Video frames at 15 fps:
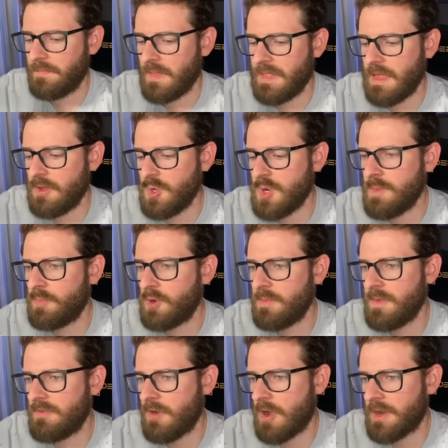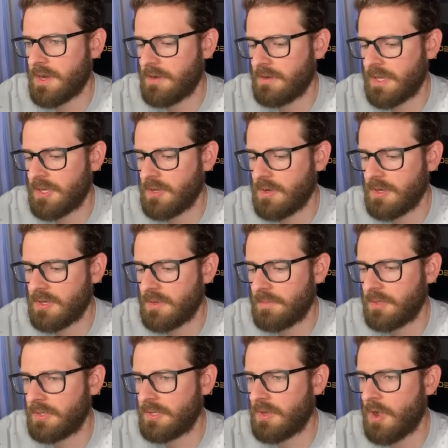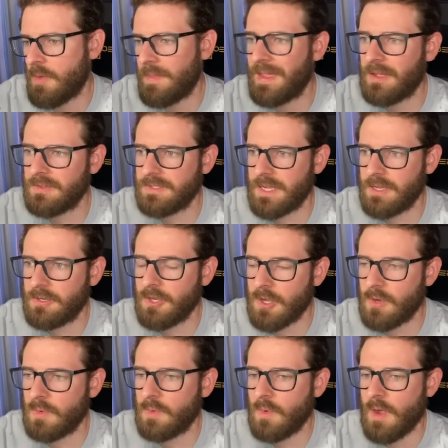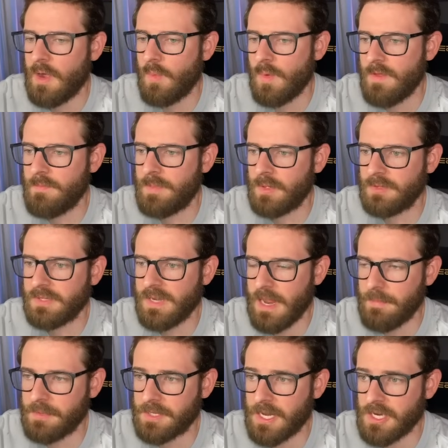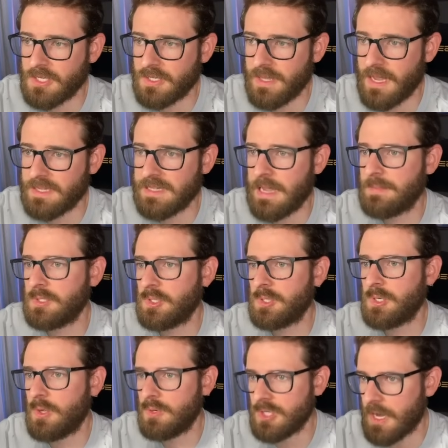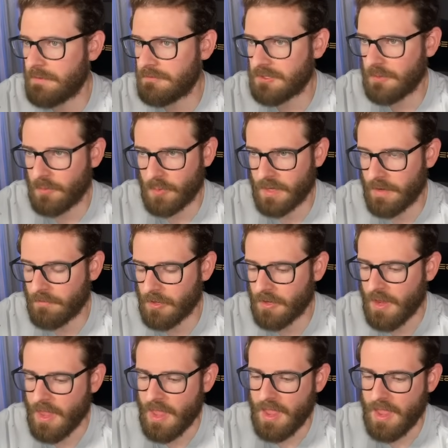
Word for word: And now you could prove me wrong here. Like you can completely call me out and say, no, we've built an application that has absolutely no JavaScript, whatever.